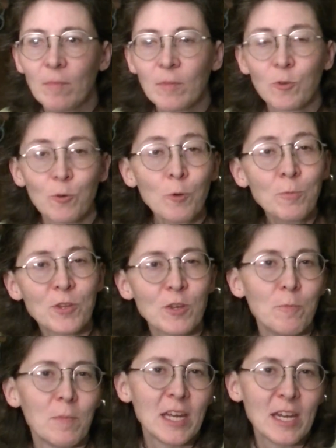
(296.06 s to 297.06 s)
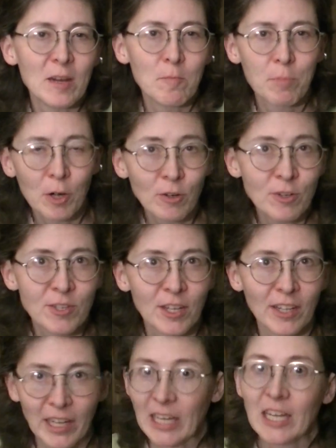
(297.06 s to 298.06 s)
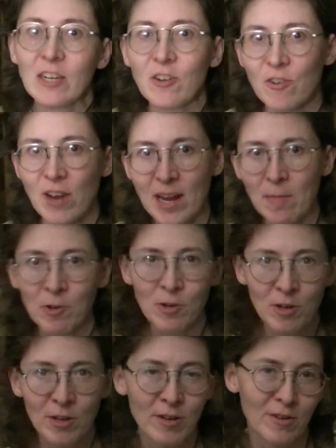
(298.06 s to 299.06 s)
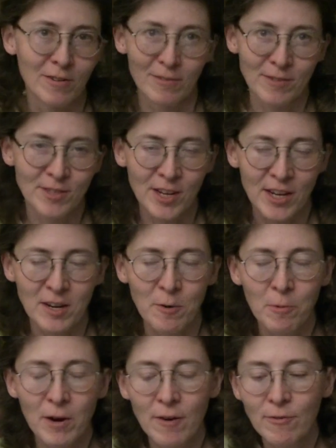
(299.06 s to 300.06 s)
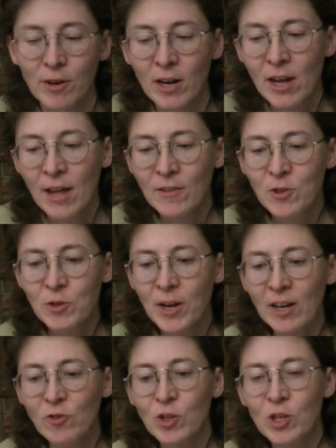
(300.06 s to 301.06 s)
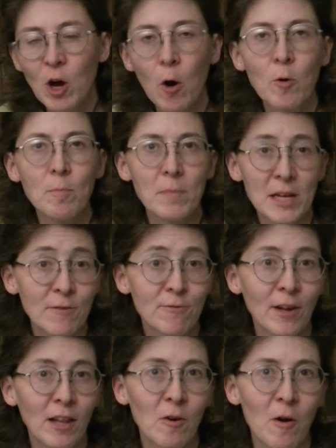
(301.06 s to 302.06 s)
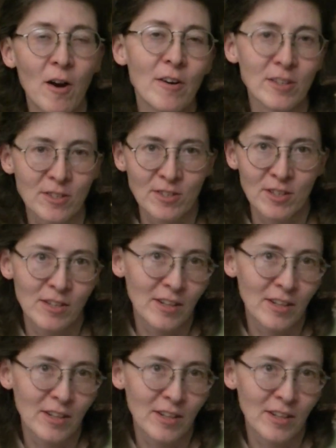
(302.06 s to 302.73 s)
groups that you meet in person, like in your neighborhood or city or whatever, that you can actually go and meet fellow artists and